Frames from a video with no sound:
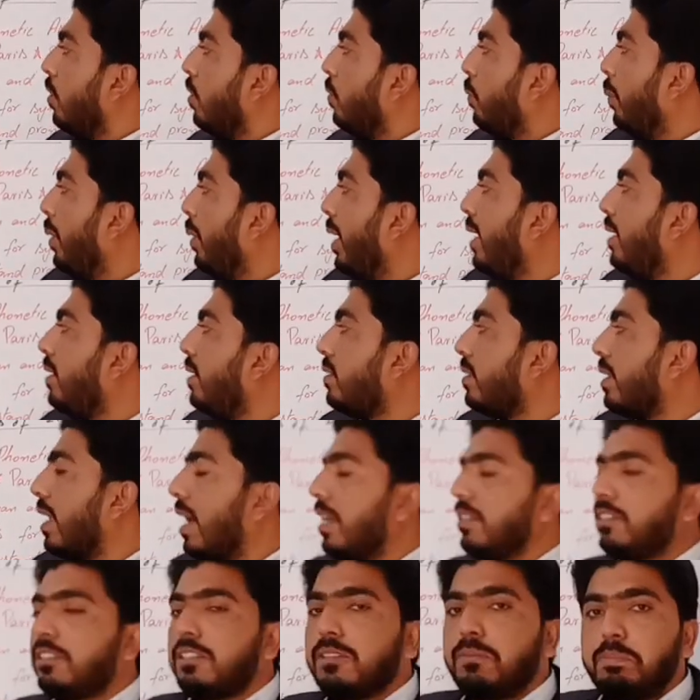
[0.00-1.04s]
We'll
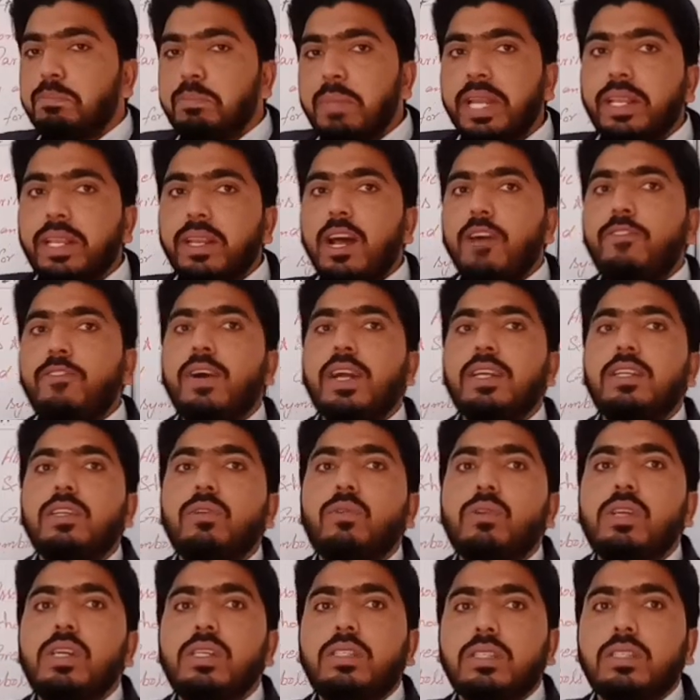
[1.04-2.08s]
discuss manner of
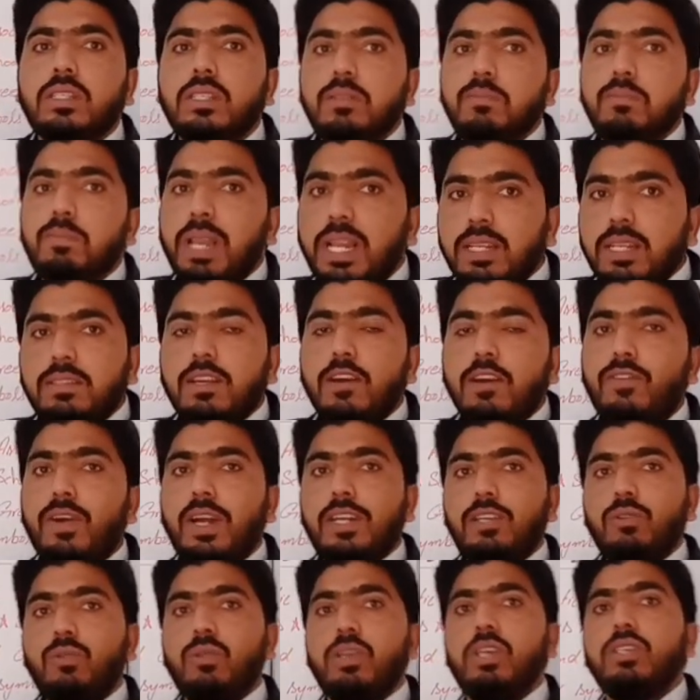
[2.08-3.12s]
articulation, place of
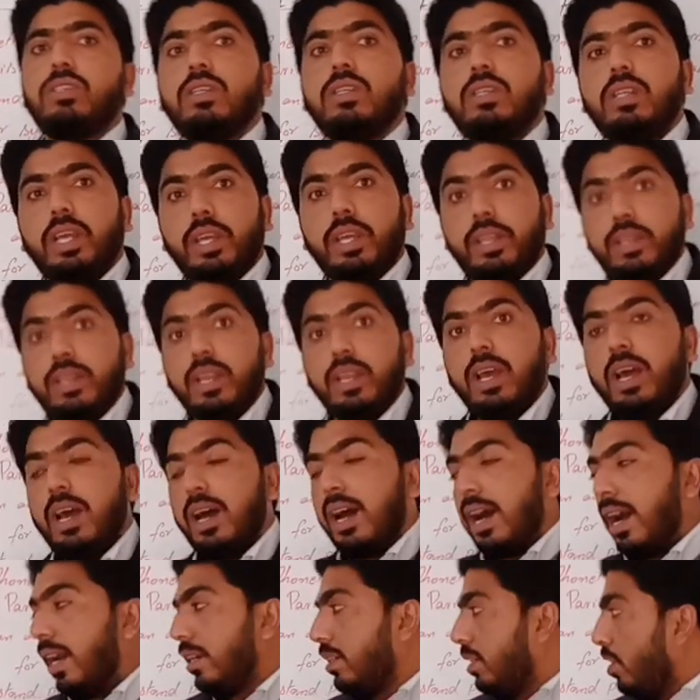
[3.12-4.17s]
articulation in
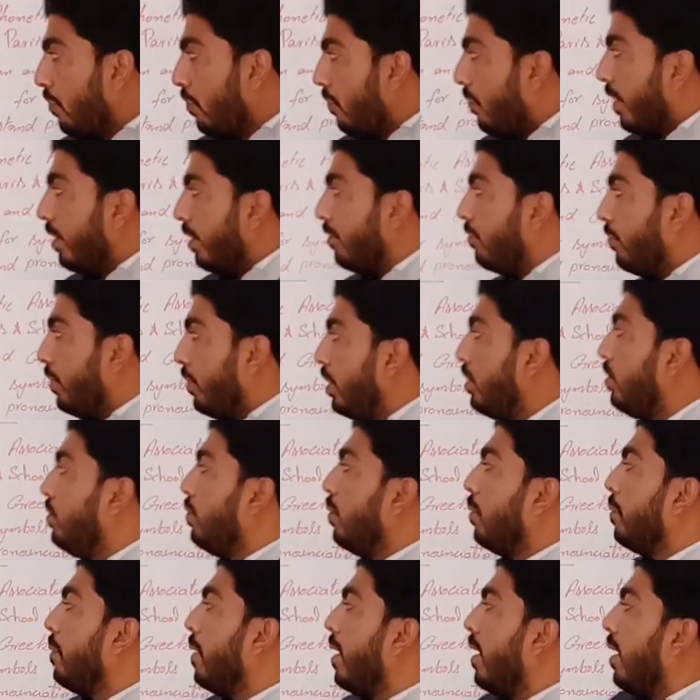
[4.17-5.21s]
a different
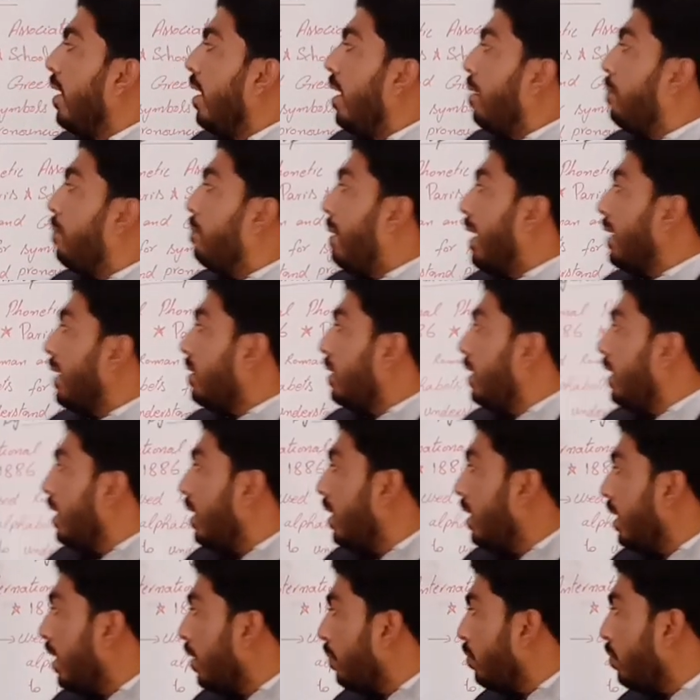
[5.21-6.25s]
video. But
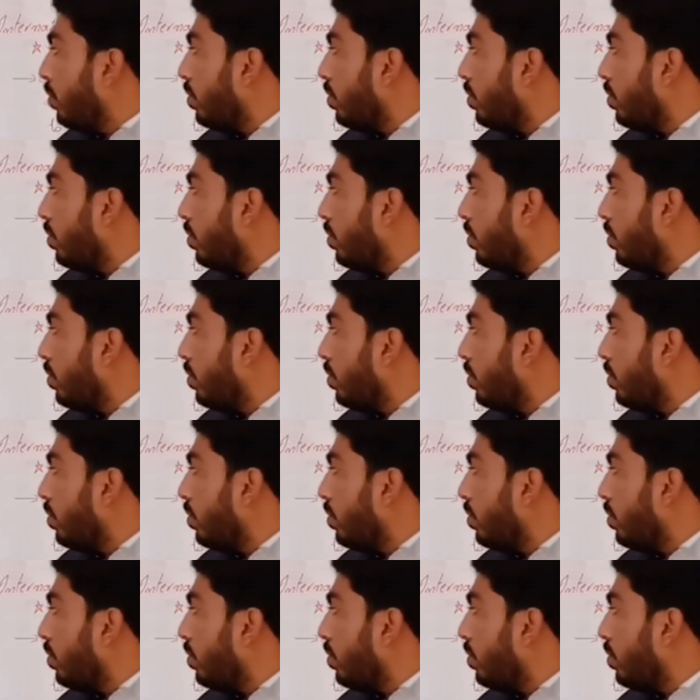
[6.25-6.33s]
here we